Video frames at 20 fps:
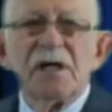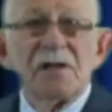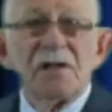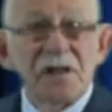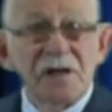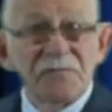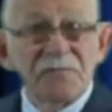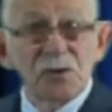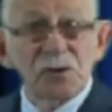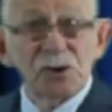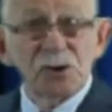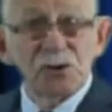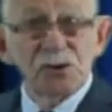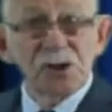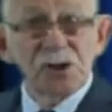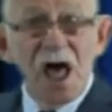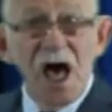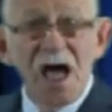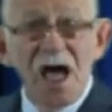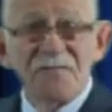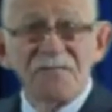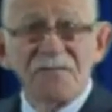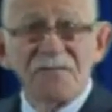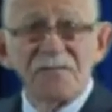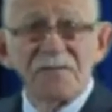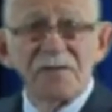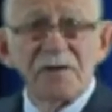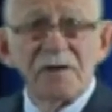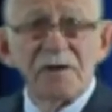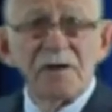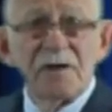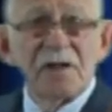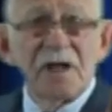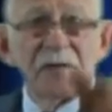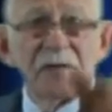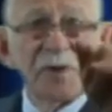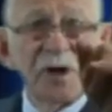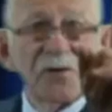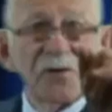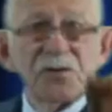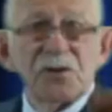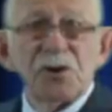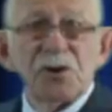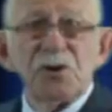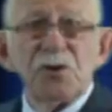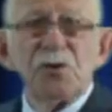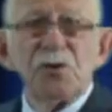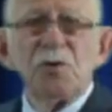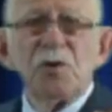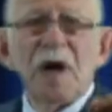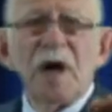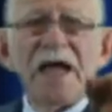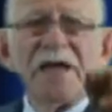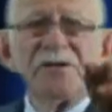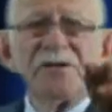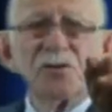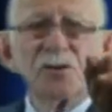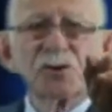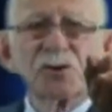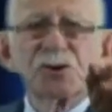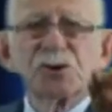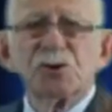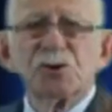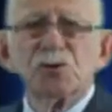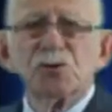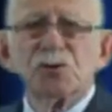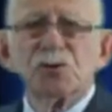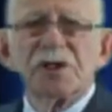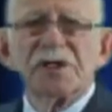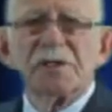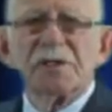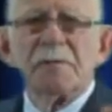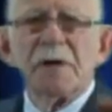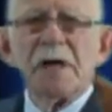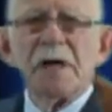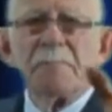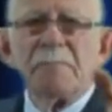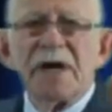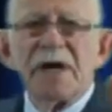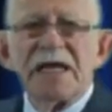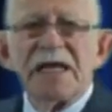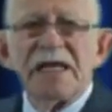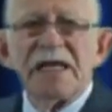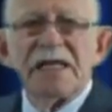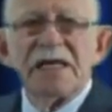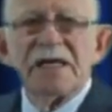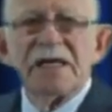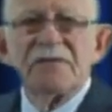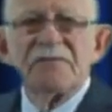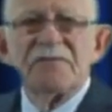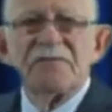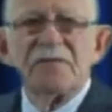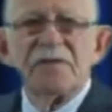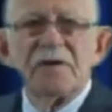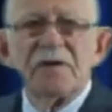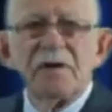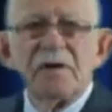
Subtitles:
Therefore choose life, that both you and your children may live,